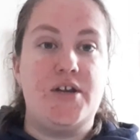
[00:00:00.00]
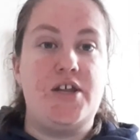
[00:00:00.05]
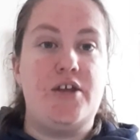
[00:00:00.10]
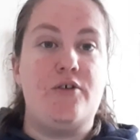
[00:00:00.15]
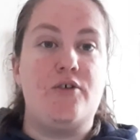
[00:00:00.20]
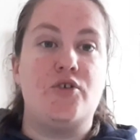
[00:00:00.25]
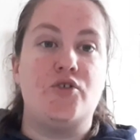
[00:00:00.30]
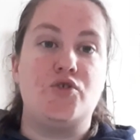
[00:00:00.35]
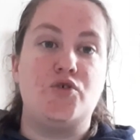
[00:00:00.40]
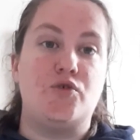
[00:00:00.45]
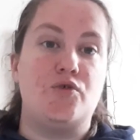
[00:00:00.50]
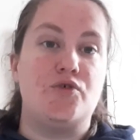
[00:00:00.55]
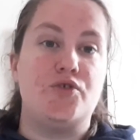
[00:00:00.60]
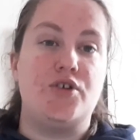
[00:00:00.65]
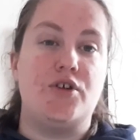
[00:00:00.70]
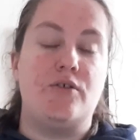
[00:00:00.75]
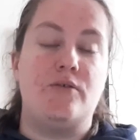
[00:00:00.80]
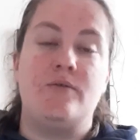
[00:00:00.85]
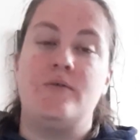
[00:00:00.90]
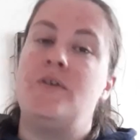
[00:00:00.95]
you can talk
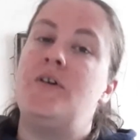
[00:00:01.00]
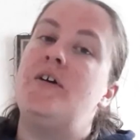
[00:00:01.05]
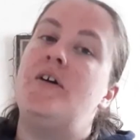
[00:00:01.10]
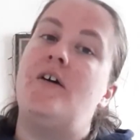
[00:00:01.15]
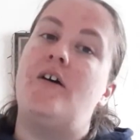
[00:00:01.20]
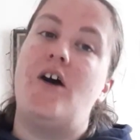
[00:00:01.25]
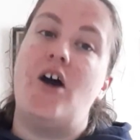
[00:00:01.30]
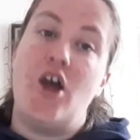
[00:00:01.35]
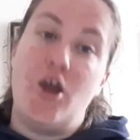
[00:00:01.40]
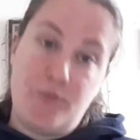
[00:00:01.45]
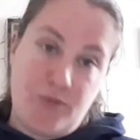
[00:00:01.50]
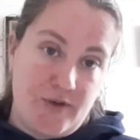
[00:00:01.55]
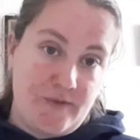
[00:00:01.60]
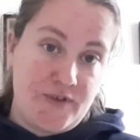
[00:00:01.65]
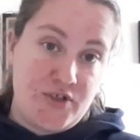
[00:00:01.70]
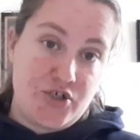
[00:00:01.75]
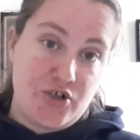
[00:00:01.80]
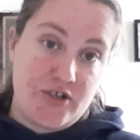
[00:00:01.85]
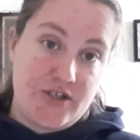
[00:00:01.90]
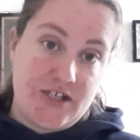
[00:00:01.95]
to. I hope you've
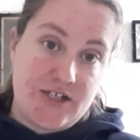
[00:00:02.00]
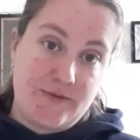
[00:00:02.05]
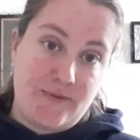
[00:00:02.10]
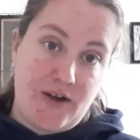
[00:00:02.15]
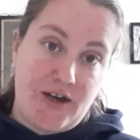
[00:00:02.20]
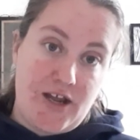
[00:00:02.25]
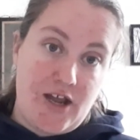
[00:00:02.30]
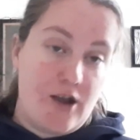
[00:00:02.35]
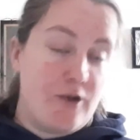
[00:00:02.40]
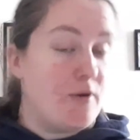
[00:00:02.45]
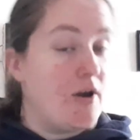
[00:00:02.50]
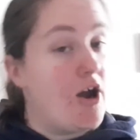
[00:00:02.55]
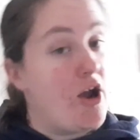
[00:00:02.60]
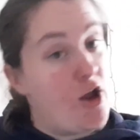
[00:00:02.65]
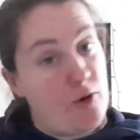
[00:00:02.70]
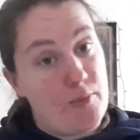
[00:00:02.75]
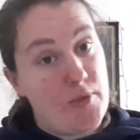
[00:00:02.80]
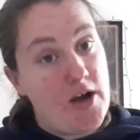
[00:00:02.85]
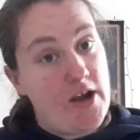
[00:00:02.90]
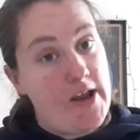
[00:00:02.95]
enjoyed this video. I
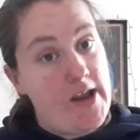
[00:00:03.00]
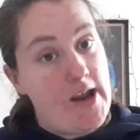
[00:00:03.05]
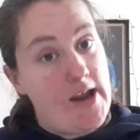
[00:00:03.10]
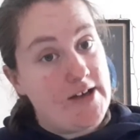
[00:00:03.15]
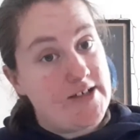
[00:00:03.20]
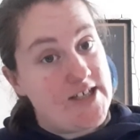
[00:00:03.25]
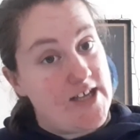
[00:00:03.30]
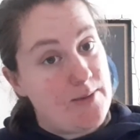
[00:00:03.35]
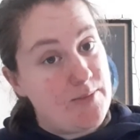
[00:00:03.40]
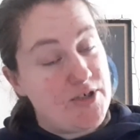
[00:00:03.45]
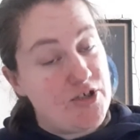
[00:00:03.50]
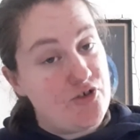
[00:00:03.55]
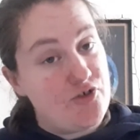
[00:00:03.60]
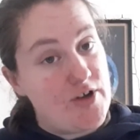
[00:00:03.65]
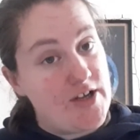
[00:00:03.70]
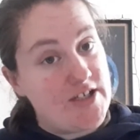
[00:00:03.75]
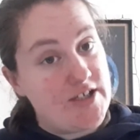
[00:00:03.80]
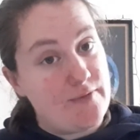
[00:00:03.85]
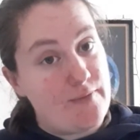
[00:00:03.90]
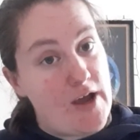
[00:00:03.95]
hope my tips and
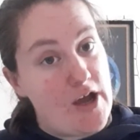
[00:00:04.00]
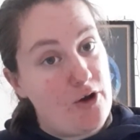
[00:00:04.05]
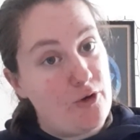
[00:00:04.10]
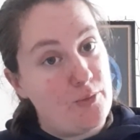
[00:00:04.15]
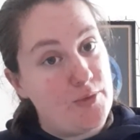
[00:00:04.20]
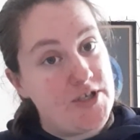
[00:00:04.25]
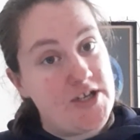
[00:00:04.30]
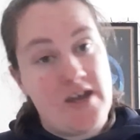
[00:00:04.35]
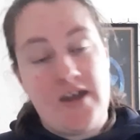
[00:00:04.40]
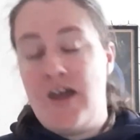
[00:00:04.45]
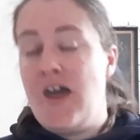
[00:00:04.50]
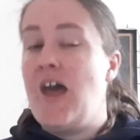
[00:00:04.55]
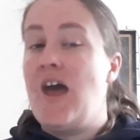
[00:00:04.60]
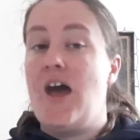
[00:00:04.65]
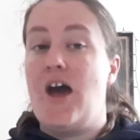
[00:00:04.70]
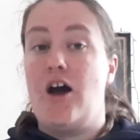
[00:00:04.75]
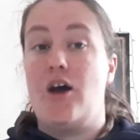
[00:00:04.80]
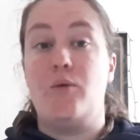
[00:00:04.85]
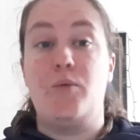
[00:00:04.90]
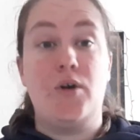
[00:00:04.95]
tricks have helped.
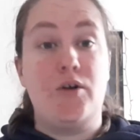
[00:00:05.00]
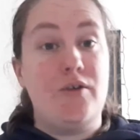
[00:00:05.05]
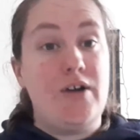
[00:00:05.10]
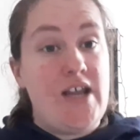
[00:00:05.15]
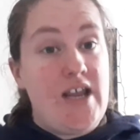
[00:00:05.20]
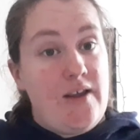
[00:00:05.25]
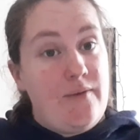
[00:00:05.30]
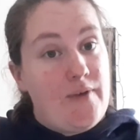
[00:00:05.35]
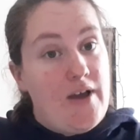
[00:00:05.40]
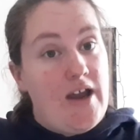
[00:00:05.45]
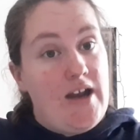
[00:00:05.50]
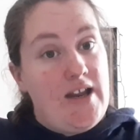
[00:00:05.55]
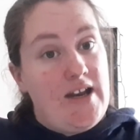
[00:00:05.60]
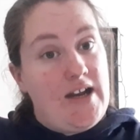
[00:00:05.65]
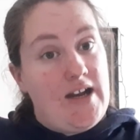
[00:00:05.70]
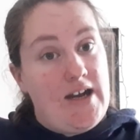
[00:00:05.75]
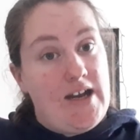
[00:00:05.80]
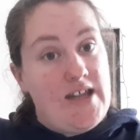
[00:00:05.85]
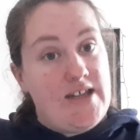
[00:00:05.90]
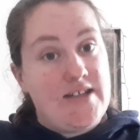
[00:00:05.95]
I will leave a
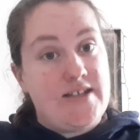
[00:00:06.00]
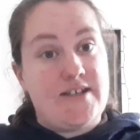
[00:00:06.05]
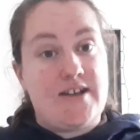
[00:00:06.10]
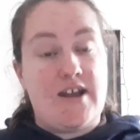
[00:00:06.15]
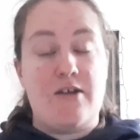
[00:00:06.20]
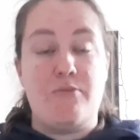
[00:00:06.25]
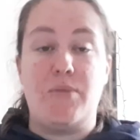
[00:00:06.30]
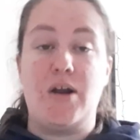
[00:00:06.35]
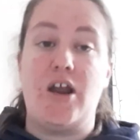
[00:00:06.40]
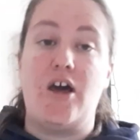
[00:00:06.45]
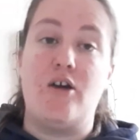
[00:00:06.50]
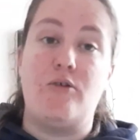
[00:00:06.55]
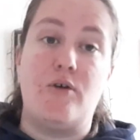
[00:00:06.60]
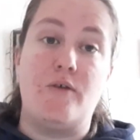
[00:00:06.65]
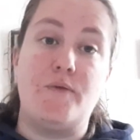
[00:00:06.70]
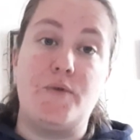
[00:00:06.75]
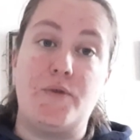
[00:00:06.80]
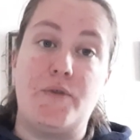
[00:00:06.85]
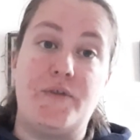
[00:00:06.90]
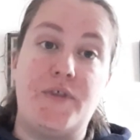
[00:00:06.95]
little list down below of
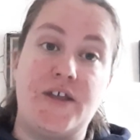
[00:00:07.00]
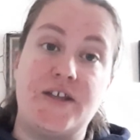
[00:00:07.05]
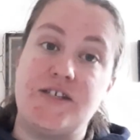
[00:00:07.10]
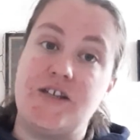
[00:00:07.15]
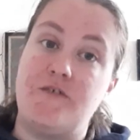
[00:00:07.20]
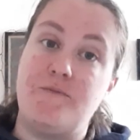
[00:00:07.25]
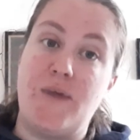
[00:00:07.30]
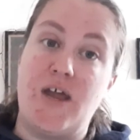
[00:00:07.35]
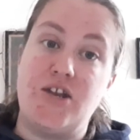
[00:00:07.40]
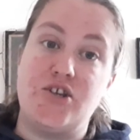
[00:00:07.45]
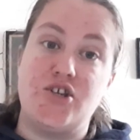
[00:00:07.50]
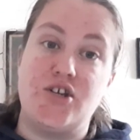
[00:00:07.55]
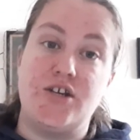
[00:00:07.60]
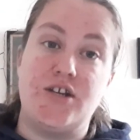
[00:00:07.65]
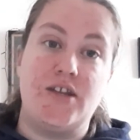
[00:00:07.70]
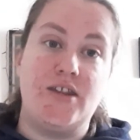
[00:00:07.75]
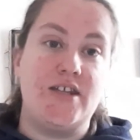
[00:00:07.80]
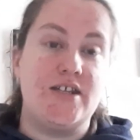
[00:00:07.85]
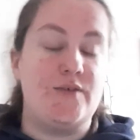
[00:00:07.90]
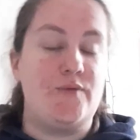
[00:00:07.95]
all the things I've mentioned
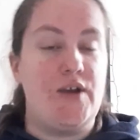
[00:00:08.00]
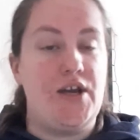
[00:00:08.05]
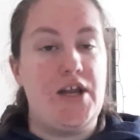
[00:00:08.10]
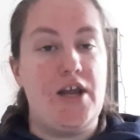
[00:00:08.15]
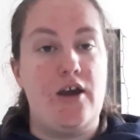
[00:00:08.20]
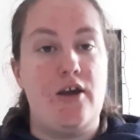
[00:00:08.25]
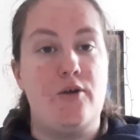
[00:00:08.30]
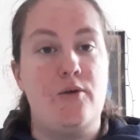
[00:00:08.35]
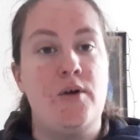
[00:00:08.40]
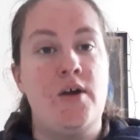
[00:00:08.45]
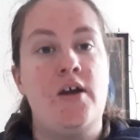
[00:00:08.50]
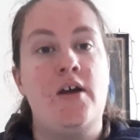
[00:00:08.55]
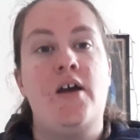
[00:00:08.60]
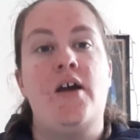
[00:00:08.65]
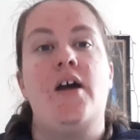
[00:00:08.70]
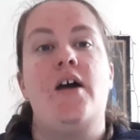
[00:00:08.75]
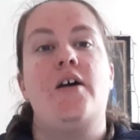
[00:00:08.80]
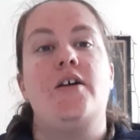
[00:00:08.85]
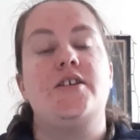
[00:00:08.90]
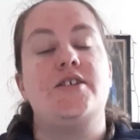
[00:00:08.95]
in this video
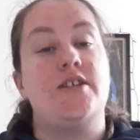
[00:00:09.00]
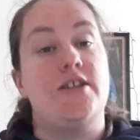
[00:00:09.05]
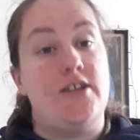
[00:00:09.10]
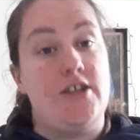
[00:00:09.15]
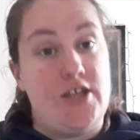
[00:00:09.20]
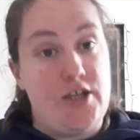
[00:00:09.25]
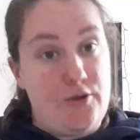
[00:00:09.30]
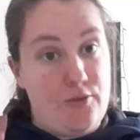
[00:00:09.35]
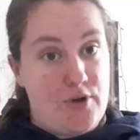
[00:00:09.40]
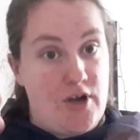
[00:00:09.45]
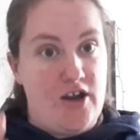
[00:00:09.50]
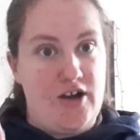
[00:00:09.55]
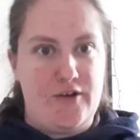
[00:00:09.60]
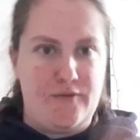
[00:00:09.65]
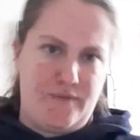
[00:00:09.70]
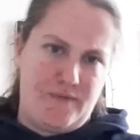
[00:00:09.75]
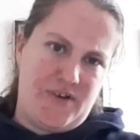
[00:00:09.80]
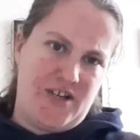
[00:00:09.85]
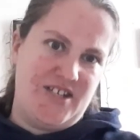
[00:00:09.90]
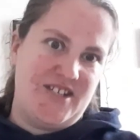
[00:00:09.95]
so that you kind
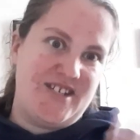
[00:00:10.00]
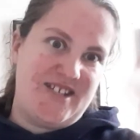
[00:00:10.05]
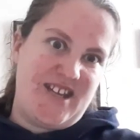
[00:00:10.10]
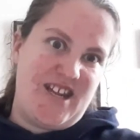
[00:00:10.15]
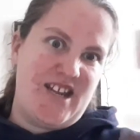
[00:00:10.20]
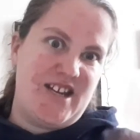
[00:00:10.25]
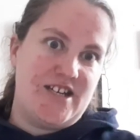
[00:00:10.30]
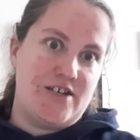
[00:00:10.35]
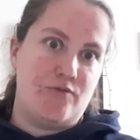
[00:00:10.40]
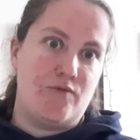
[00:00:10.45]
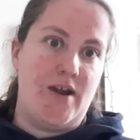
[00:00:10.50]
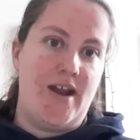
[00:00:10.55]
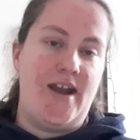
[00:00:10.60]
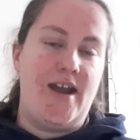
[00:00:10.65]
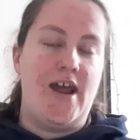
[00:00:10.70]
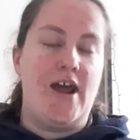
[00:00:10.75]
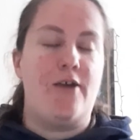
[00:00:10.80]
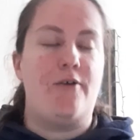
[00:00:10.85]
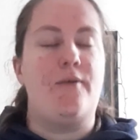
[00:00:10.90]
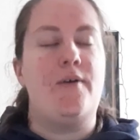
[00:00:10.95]
of can see it written
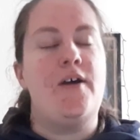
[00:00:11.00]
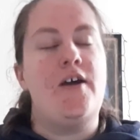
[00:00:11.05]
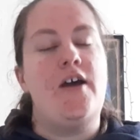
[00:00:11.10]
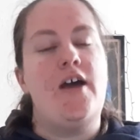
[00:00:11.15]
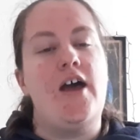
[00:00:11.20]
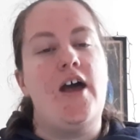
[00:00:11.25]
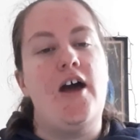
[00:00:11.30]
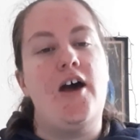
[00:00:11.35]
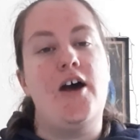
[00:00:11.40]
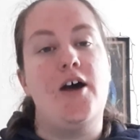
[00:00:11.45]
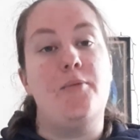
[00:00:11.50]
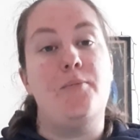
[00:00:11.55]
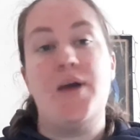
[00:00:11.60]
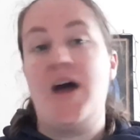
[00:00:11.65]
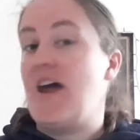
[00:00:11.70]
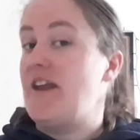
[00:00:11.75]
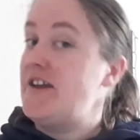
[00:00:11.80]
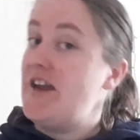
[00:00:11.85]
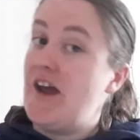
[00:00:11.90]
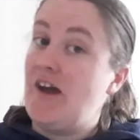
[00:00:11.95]
out.
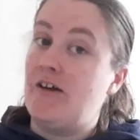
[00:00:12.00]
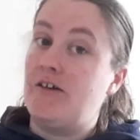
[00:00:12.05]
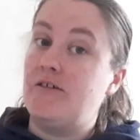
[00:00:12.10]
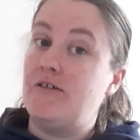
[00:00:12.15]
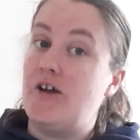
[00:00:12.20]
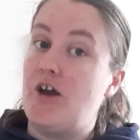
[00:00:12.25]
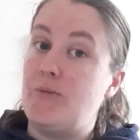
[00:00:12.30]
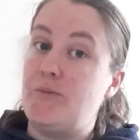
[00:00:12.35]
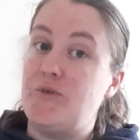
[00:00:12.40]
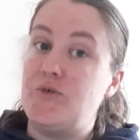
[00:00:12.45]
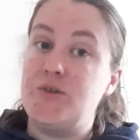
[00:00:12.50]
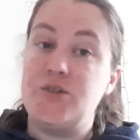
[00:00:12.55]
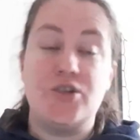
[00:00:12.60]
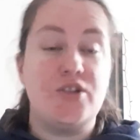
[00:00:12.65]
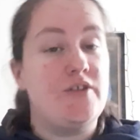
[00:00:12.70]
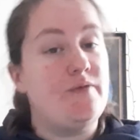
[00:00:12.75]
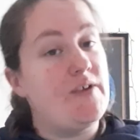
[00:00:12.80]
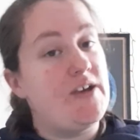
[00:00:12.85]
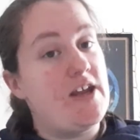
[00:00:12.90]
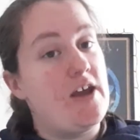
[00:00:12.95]
And yeah, hope you enjoyed
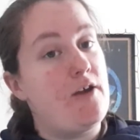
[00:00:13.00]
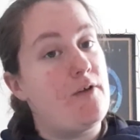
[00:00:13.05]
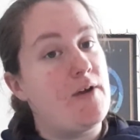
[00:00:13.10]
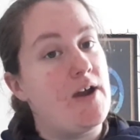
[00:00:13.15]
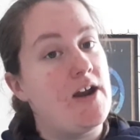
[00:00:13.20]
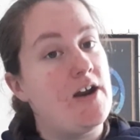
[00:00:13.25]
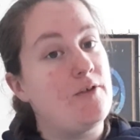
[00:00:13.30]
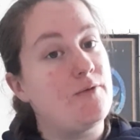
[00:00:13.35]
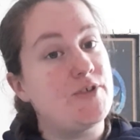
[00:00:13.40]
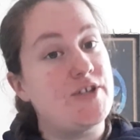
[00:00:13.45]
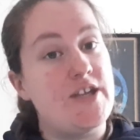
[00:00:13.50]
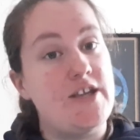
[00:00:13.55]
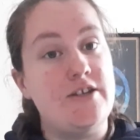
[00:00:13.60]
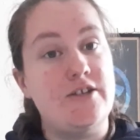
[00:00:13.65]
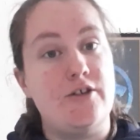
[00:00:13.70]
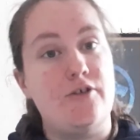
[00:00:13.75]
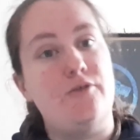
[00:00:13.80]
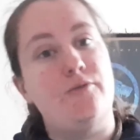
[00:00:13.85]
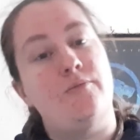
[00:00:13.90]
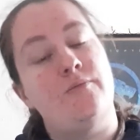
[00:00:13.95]
the video and I will see you
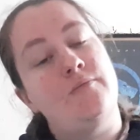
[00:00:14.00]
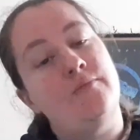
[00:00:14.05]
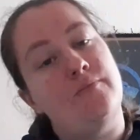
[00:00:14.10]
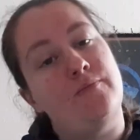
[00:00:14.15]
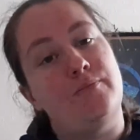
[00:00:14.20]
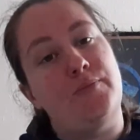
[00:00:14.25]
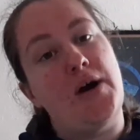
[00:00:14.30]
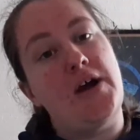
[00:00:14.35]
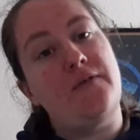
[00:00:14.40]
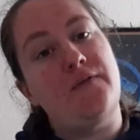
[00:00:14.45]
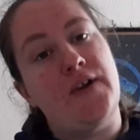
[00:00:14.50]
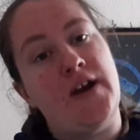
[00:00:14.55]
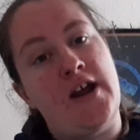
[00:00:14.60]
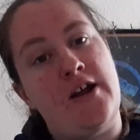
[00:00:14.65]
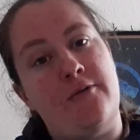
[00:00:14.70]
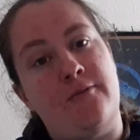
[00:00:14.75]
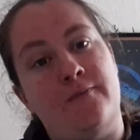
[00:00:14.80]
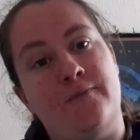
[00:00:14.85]
soon. Bye for now.